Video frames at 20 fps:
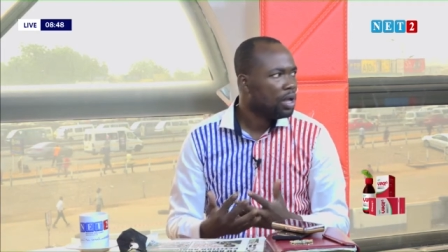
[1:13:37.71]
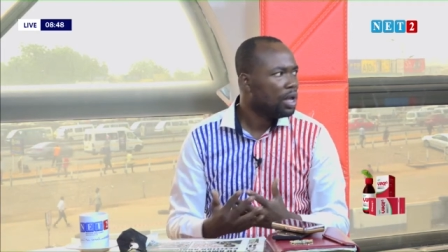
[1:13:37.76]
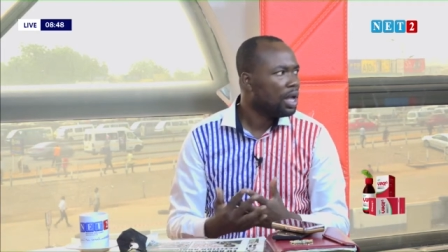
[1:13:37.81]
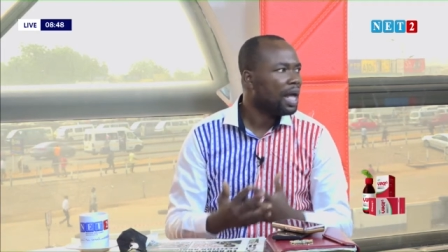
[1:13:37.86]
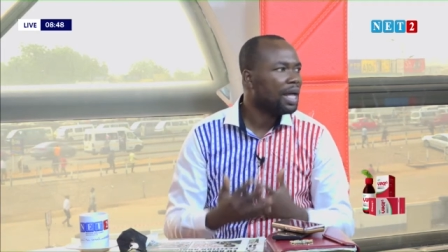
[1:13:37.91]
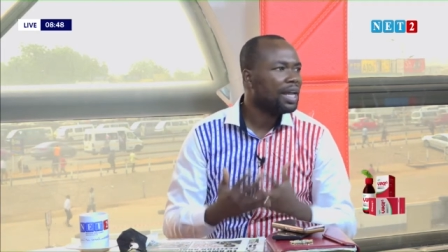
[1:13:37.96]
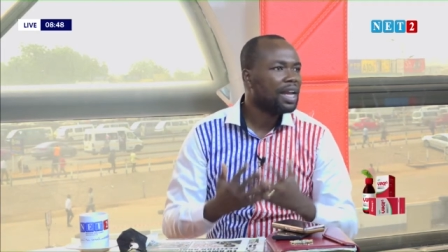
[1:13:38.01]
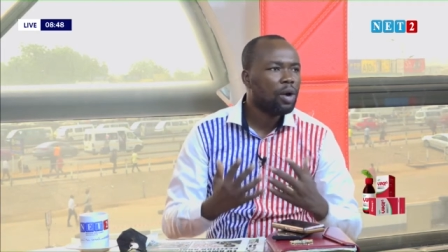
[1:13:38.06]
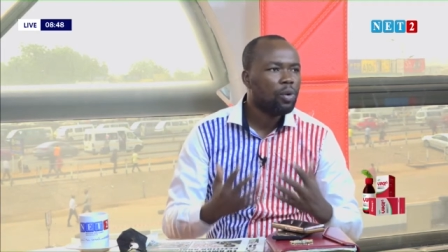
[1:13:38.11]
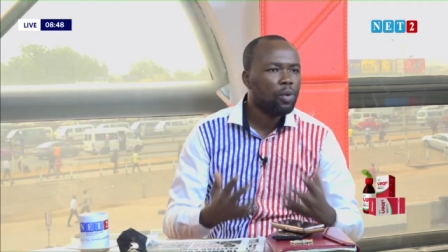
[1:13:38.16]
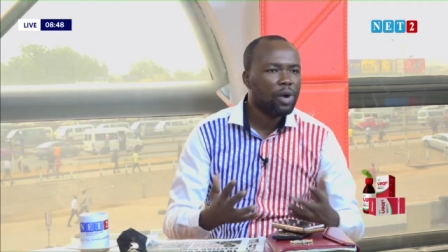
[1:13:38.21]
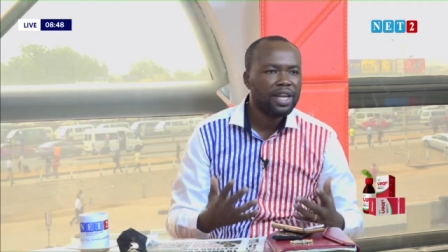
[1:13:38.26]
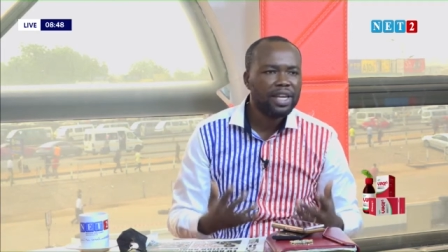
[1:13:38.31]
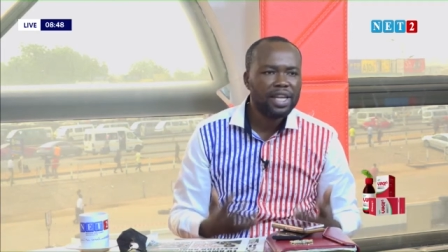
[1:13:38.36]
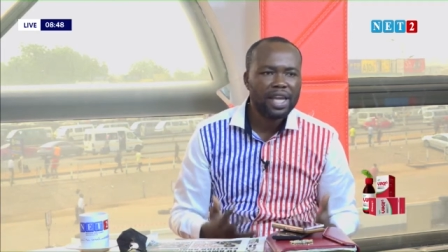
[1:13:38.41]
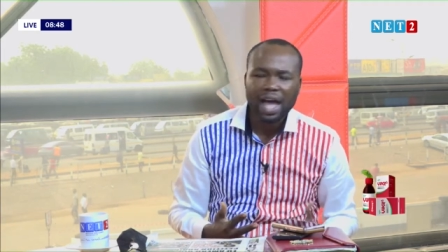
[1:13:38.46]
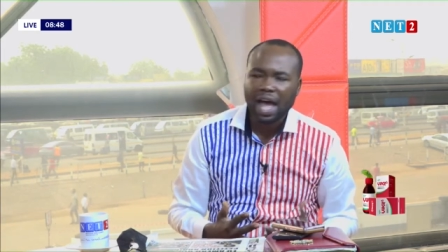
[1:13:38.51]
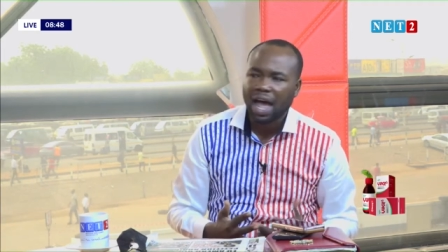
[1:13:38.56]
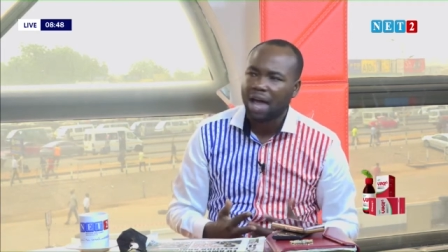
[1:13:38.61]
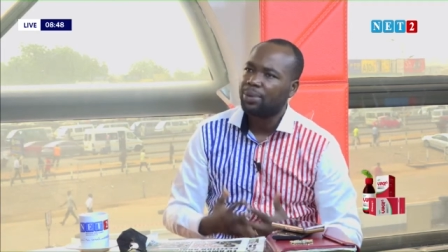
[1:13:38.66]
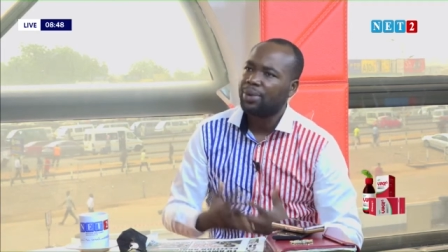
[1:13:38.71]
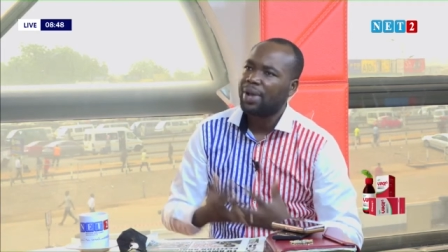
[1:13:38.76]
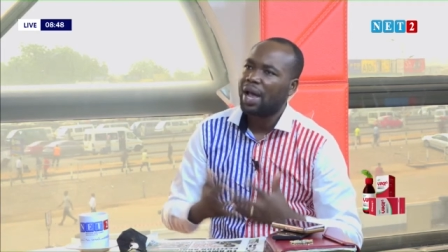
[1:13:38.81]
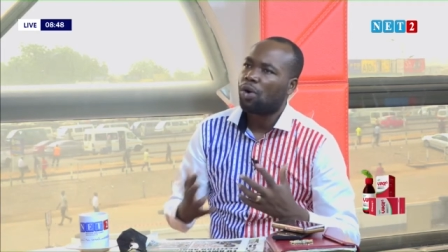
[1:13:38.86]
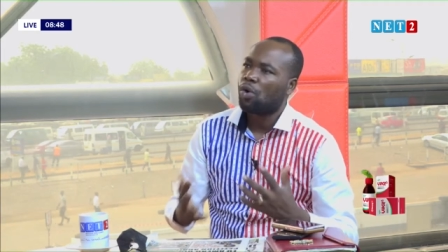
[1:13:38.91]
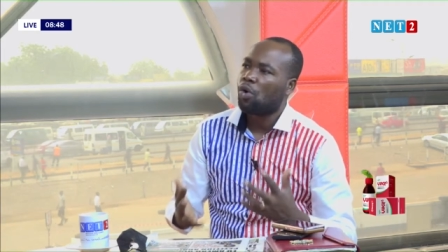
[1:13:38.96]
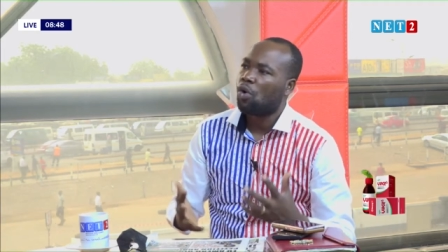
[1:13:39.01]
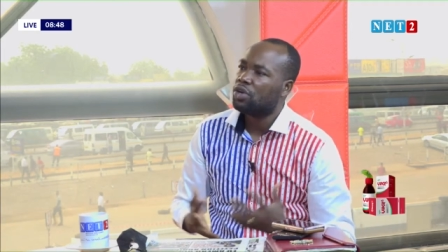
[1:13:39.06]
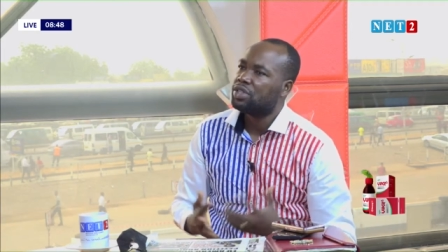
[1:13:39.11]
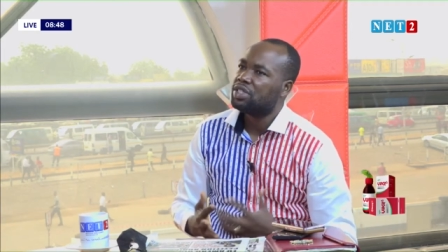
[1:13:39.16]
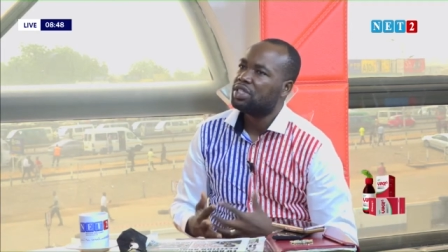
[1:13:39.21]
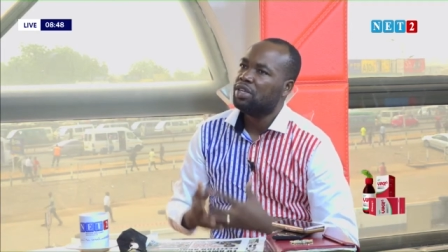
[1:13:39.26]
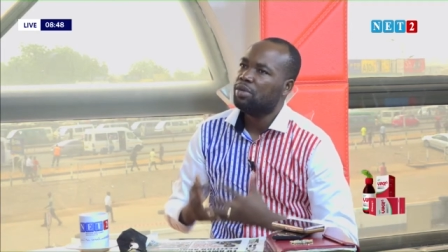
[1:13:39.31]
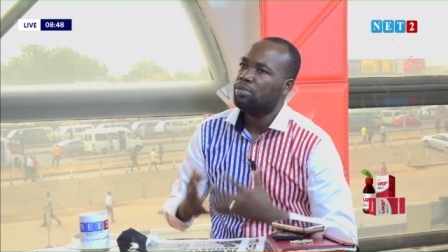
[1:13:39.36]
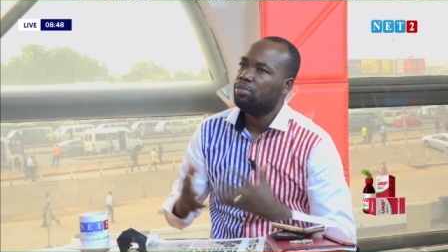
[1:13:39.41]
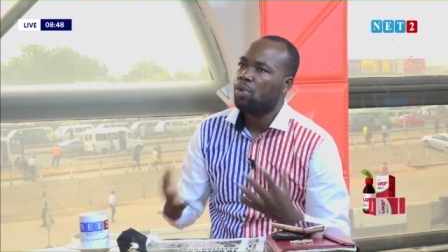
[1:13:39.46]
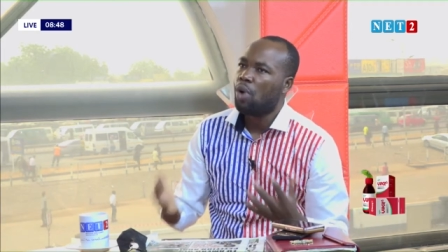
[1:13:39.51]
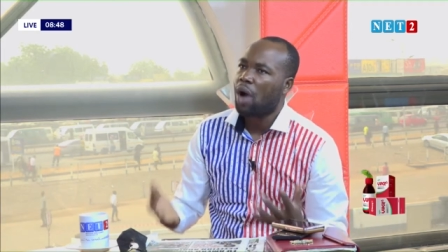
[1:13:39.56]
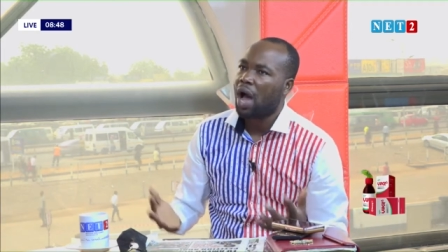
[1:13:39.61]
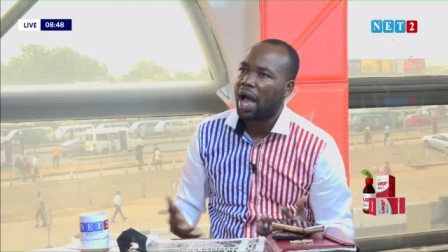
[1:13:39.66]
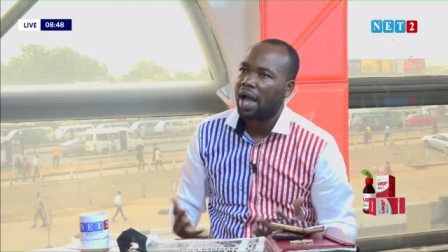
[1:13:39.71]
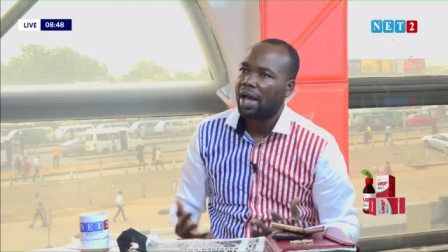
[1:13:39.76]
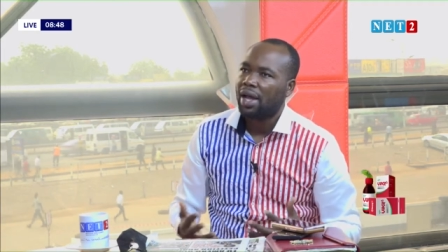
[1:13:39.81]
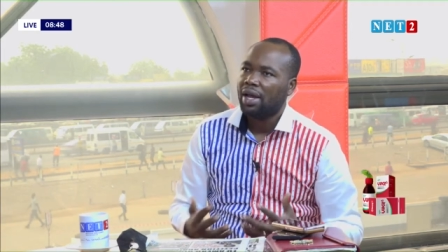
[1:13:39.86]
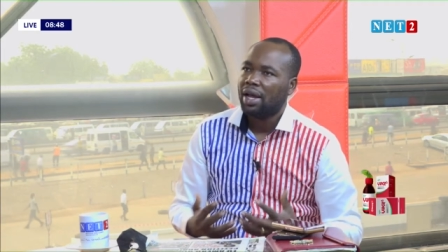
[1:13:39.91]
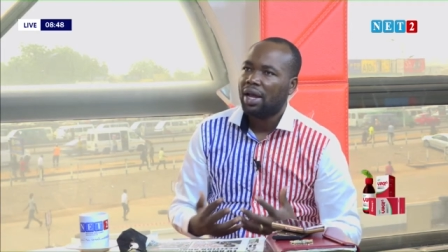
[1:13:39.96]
and away there and sha court ni bua